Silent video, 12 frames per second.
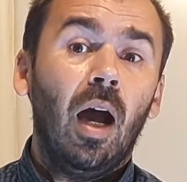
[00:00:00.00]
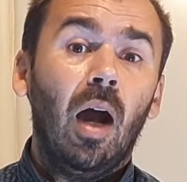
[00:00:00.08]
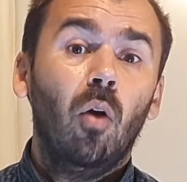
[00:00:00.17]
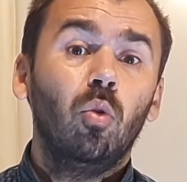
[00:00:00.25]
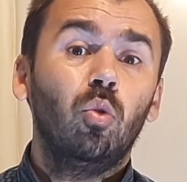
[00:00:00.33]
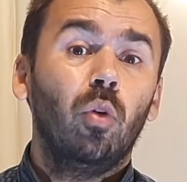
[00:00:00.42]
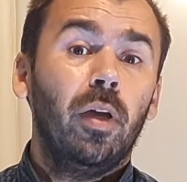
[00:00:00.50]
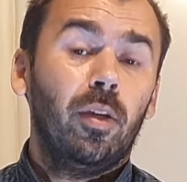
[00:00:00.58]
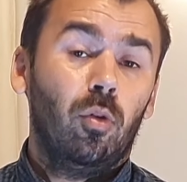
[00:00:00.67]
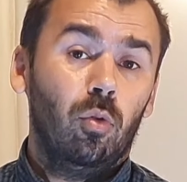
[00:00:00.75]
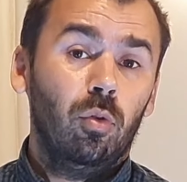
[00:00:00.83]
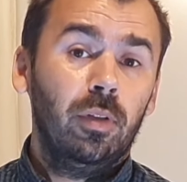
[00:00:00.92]
Auto
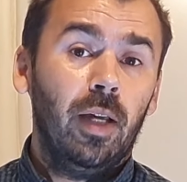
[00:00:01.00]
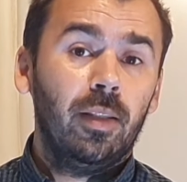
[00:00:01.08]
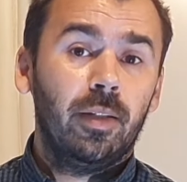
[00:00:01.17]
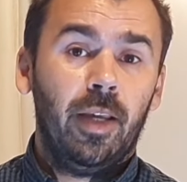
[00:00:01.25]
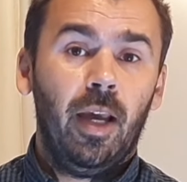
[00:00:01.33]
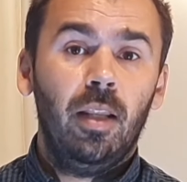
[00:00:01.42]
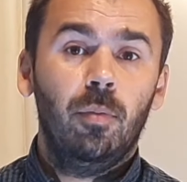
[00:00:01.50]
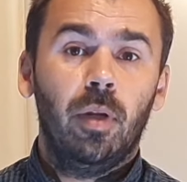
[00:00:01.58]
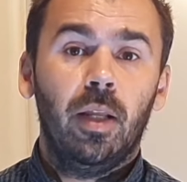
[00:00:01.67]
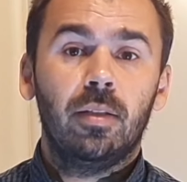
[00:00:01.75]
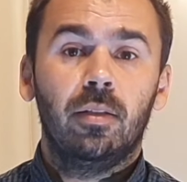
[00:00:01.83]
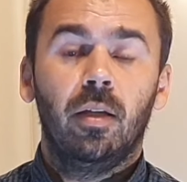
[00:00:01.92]
EQ that
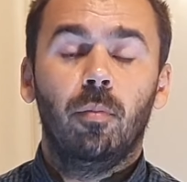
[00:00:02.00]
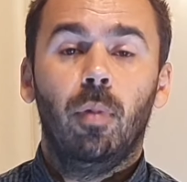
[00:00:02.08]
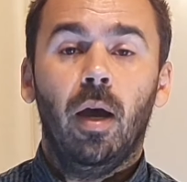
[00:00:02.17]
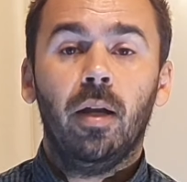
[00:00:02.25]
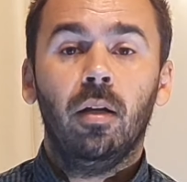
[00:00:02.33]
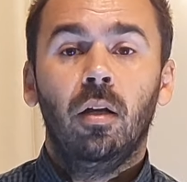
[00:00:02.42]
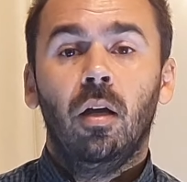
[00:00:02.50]
calibrates the bar